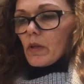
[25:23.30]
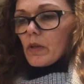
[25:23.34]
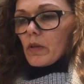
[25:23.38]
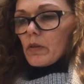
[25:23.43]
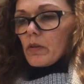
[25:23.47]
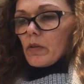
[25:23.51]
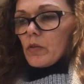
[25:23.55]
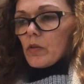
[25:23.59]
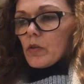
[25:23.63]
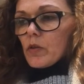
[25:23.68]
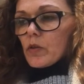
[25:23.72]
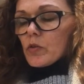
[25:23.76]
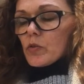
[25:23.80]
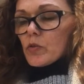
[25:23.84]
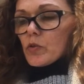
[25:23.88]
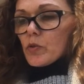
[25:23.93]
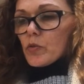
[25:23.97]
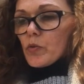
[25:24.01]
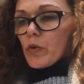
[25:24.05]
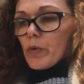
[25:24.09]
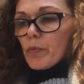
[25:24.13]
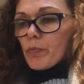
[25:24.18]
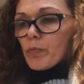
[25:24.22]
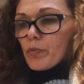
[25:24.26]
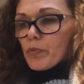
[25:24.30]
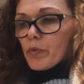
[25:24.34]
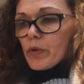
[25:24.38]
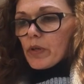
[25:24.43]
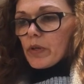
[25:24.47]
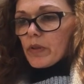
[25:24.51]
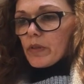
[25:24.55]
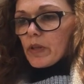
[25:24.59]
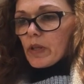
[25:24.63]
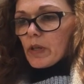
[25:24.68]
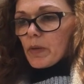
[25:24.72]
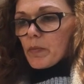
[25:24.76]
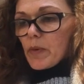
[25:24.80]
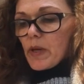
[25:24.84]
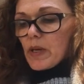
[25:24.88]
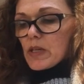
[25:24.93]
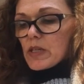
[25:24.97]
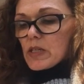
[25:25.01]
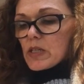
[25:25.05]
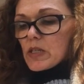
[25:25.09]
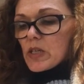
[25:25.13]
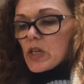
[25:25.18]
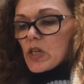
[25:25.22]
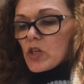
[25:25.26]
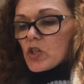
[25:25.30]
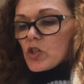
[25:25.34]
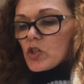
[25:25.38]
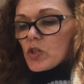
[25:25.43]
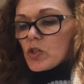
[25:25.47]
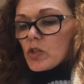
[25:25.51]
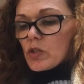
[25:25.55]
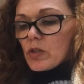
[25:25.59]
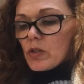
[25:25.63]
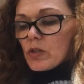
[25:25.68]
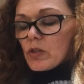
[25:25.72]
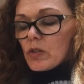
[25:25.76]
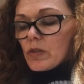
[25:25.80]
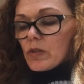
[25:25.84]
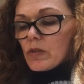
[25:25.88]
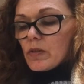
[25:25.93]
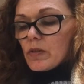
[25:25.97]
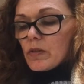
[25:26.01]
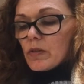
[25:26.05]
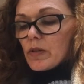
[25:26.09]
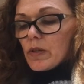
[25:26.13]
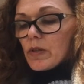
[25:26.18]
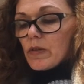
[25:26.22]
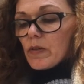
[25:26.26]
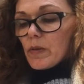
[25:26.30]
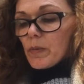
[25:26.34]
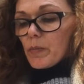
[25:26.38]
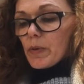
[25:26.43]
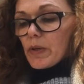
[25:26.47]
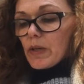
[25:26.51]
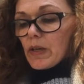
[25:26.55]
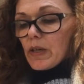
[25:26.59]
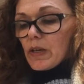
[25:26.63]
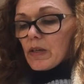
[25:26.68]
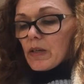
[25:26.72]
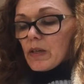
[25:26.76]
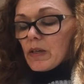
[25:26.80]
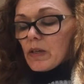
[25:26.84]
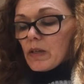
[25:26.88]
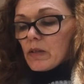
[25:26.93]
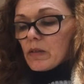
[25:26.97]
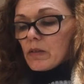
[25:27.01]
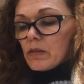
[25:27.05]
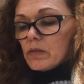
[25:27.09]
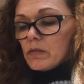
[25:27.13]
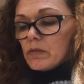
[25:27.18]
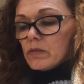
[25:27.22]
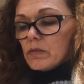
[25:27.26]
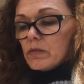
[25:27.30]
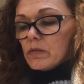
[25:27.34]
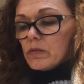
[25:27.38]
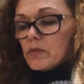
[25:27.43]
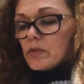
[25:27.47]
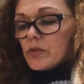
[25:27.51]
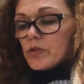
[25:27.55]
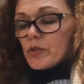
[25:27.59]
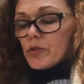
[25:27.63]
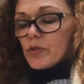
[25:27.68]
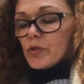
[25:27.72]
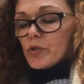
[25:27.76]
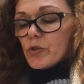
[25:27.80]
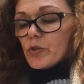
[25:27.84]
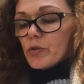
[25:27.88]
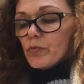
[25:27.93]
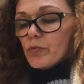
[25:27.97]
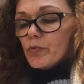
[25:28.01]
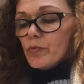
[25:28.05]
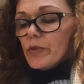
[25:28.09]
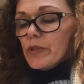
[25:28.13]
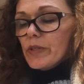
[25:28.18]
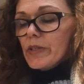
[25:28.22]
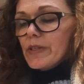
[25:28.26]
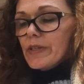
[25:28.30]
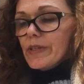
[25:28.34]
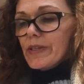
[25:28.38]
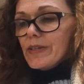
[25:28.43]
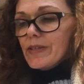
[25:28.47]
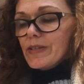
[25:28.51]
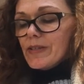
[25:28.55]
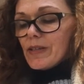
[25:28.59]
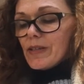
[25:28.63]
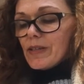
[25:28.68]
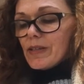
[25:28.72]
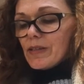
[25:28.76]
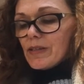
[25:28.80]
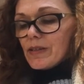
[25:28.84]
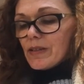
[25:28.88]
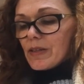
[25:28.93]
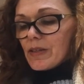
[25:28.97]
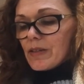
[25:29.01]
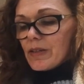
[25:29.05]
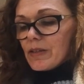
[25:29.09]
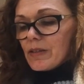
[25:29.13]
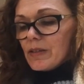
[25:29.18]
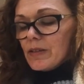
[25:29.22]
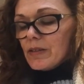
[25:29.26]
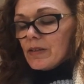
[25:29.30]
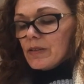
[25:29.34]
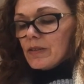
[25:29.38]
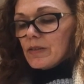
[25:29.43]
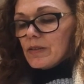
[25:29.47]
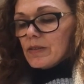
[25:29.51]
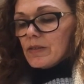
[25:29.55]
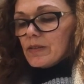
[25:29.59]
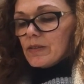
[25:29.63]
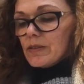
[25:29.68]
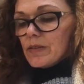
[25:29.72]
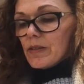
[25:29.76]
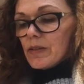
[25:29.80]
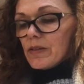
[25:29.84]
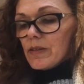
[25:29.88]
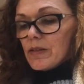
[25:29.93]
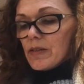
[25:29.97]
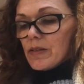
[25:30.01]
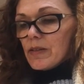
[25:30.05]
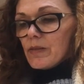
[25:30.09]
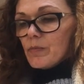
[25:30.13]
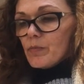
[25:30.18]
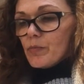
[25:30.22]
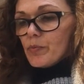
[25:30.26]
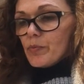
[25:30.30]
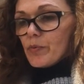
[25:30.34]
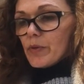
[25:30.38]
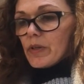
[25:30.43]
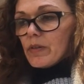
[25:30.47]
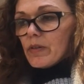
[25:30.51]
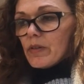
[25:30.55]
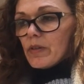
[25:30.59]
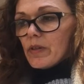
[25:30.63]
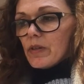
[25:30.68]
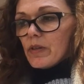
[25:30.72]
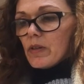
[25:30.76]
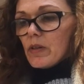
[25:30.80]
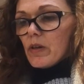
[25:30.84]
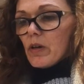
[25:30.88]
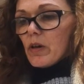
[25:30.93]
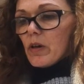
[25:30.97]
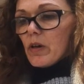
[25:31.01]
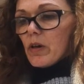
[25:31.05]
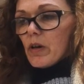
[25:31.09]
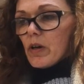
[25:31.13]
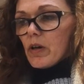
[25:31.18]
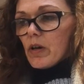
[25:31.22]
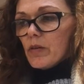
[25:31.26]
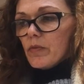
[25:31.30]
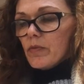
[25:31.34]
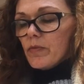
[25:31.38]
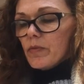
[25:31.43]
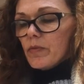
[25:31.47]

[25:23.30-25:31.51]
You can do a breathing meditation in the beginning, just to release anything, and then breathe in love,